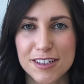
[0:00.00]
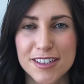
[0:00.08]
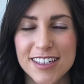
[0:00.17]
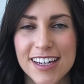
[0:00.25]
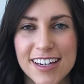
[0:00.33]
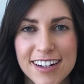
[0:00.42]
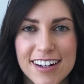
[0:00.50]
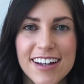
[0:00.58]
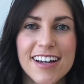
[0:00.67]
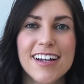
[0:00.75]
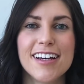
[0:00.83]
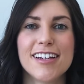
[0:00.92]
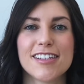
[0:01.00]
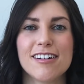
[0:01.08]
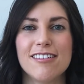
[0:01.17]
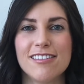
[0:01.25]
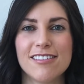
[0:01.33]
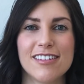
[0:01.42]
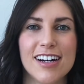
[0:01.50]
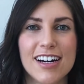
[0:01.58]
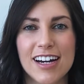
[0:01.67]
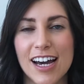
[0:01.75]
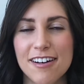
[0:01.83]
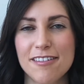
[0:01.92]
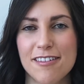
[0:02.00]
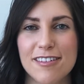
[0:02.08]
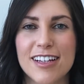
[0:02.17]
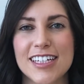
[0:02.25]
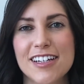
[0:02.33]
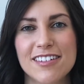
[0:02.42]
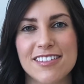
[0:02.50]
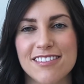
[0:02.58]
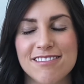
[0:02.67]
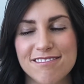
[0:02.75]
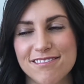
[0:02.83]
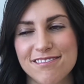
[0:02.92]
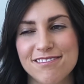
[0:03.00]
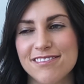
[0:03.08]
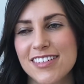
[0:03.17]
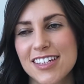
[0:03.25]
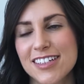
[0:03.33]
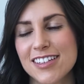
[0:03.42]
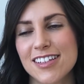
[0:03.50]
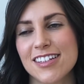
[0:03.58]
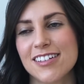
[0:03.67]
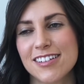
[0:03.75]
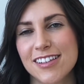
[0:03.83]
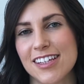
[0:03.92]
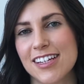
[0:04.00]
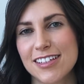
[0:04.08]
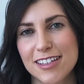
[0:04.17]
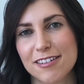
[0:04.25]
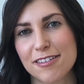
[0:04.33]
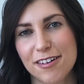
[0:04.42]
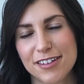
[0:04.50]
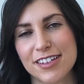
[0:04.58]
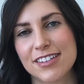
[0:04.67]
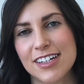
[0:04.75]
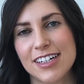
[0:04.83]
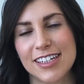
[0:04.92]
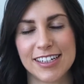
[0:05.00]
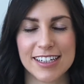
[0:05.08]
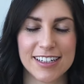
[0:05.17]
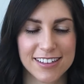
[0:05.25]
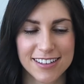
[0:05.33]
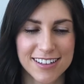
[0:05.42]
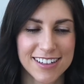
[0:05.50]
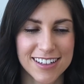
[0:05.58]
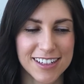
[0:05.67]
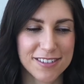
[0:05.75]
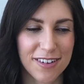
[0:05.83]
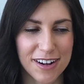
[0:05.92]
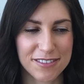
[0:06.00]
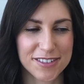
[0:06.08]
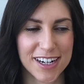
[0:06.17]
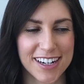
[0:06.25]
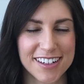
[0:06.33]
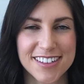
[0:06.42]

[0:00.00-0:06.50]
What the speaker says: skin. So I don't know, there's certain things that you don't necessarily need is what I'm trying to